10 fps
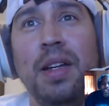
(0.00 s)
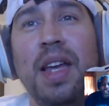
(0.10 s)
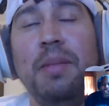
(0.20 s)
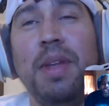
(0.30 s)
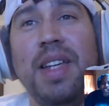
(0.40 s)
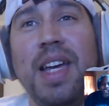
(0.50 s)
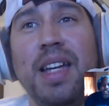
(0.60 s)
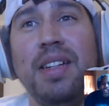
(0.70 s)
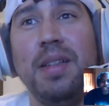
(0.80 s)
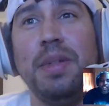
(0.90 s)
Damn, they're
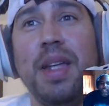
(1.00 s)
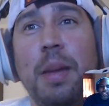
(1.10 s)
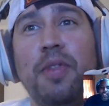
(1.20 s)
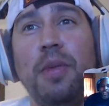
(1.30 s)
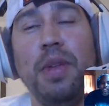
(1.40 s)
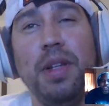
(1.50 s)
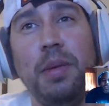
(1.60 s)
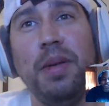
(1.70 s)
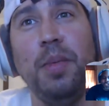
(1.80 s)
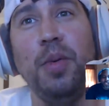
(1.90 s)
taking some steps from the
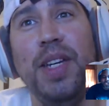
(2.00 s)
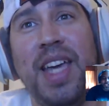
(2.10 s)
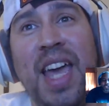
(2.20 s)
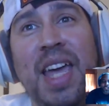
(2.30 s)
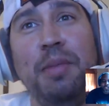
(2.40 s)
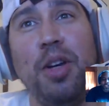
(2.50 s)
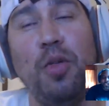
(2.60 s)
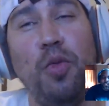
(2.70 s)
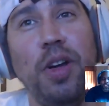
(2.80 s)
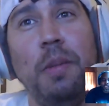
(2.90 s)
WWE game, the
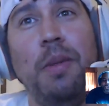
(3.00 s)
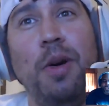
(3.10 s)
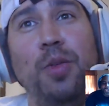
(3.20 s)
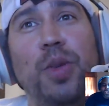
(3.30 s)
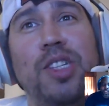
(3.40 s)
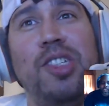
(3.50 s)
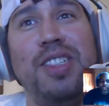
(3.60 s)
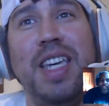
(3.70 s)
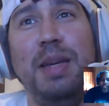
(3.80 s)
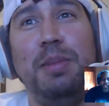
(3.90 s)
career mode, which
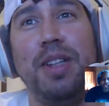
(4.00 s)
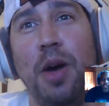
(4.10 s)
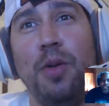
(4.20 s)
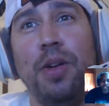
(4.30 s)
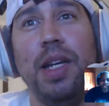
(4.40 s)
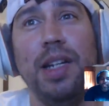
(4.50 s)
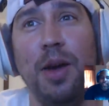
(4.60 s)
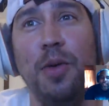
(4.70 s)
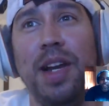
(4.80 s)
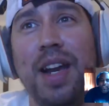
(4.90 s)
just keeps going and
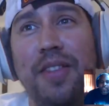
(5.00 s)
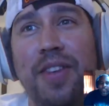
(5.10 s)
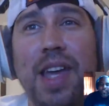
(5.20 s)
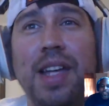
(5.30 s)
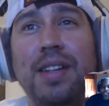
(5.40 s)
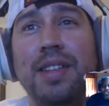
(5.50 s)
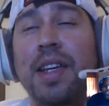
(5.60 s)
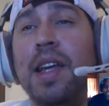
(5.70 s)
going and never ends.